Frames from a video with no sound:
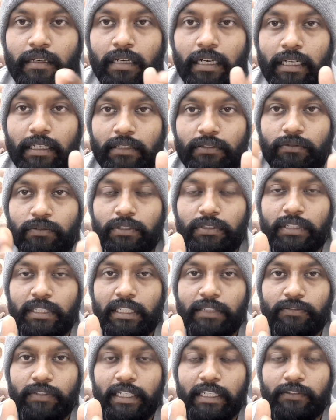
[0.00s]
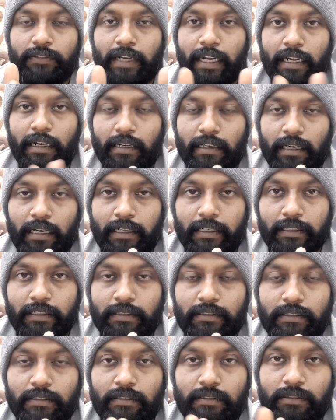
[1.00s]
Rx135 and
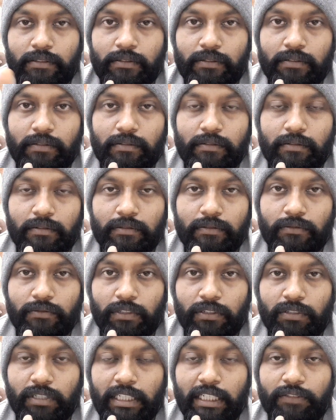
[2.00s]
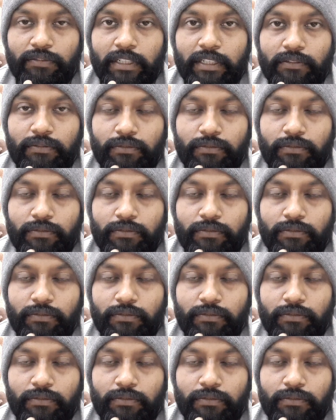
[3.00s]
Rx135